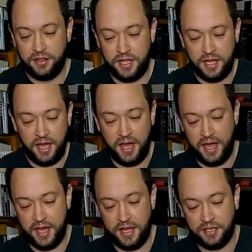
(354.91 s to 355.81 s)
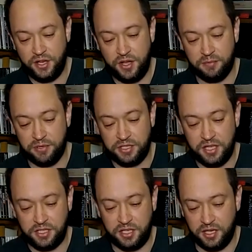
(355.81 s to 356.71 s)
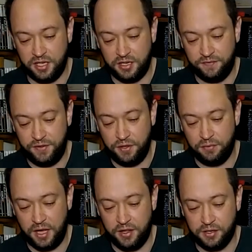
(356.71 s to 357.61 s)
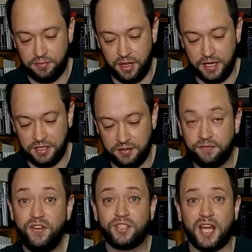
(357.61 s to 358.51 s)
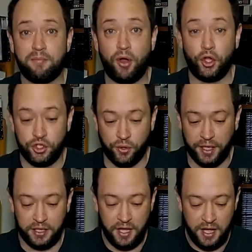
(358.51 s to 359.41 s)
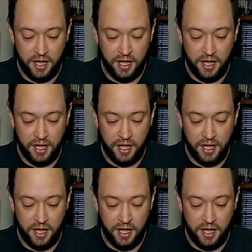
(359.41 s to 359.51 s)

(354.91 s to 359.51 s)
the head, so you can position it in a few other places. It feels like a ball joint.